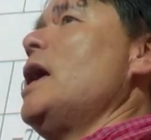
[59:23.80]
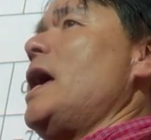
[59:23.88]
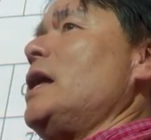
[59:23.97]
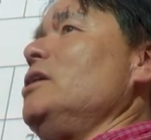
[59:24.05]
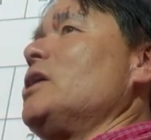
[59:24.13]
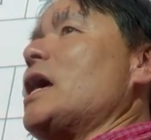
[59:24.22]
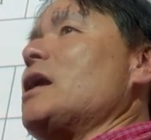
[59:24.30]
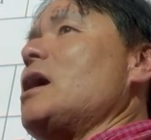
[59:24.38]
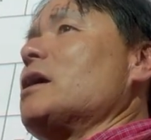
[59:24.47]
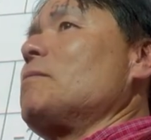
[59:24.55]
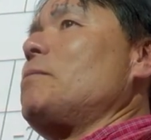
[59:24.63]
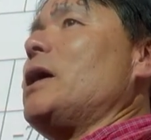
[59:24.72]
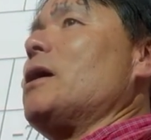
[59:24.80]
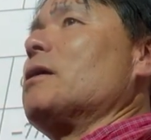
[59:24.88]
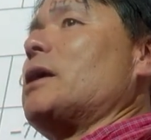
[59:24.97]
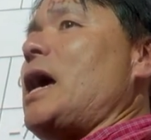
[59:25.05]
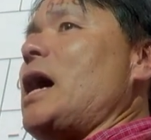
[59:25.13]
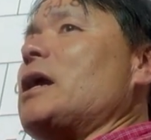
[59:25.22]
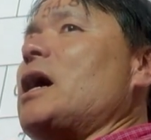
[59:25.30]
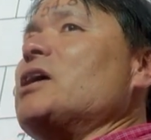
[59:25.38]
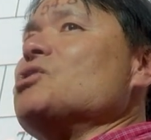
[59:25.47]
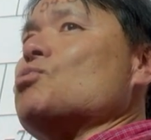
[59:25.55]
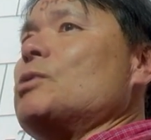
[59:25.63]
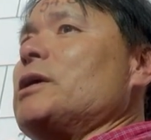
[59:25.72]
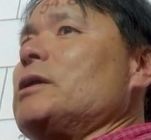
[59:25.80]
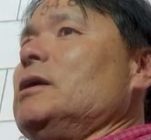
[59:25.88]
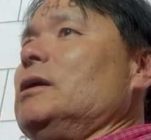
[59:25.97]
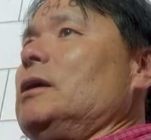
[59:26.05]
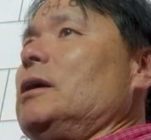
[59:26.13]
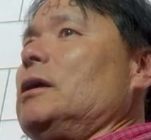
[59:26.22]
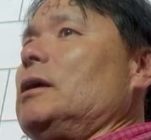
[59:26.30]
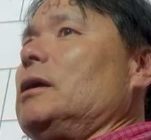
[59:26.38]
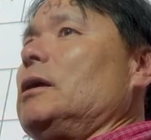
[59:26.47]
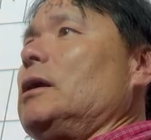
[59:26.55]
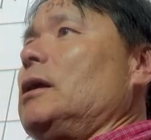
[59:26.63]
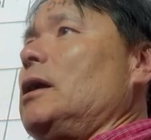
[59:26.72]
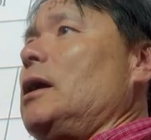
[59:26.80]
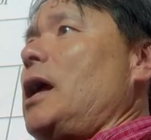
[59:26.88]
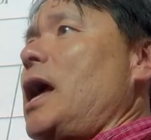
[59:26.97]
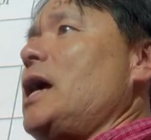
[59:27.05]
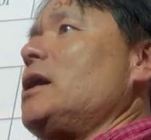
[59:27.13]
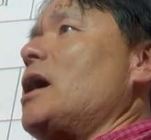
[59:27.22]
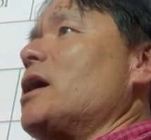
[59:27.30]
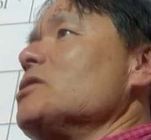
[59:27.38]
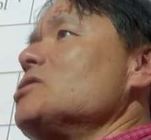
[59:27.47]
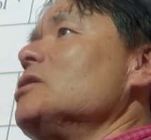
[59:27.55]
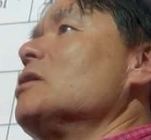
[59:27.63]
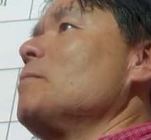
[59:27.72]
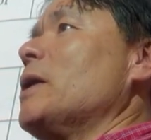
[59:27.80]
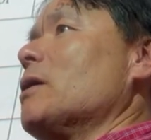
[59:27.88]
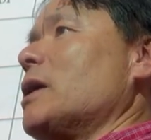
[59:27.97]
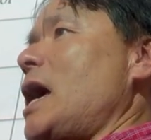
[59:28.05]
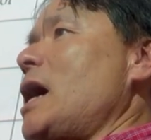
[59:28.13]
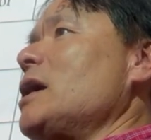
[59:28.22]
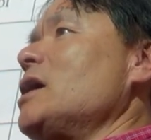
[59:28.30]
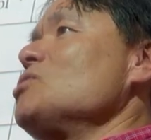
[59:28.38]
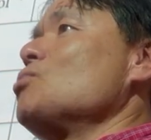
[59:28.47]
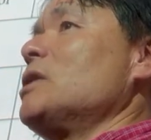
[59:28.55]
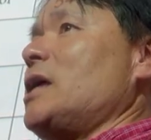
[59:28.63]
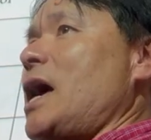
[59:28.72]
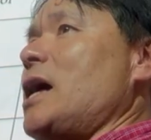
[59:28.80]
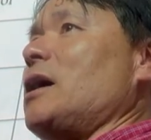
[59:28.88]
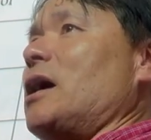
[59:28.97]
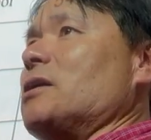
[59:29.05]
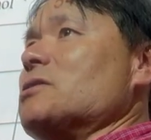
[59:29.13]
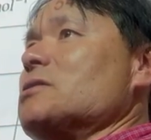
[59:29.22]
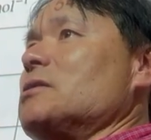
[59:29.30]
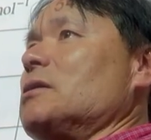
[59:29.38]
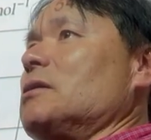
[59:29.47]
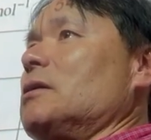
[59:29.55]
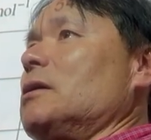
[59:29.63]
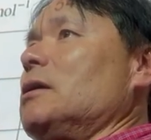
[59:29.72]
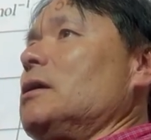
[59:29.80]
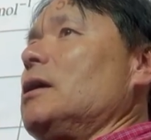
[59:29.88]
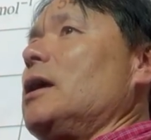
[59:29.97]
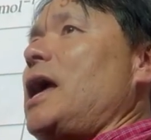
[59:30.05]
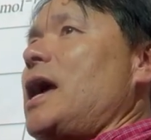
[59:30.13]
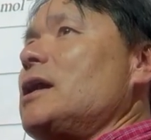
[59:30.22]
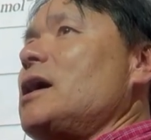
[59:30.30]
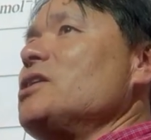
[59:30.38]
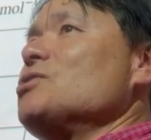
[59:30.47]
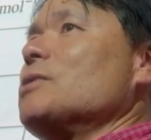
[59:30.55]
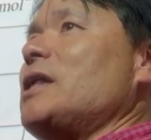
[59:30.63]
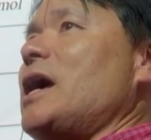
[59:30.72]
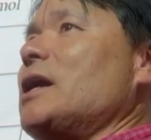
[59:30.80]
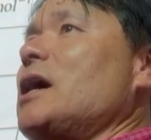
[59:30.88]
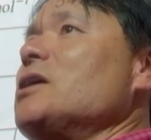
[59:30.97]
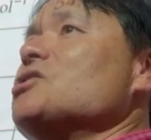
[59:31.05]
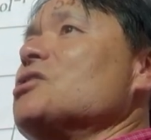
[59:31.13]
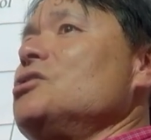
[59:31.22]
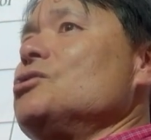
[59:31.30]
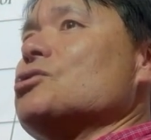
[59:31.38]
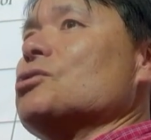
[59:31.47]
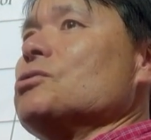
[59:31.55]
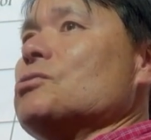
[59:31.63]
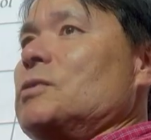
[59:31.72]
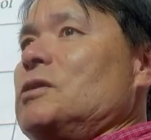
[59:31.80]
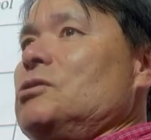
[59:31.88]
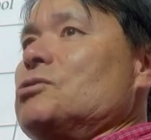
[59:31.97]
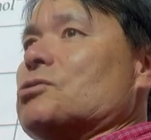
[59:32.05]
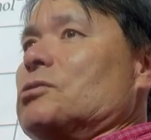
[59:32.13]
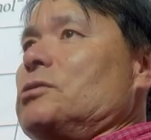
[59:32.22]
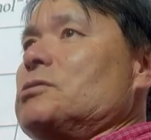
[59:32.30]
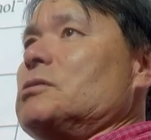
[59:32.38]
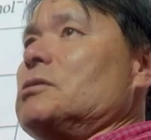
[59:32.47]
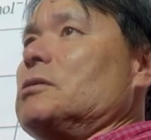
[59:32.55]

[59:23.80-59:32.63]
and you cannot compare cations with anions. You compare cations with cations, anions with anions, and neutrals with neutrals.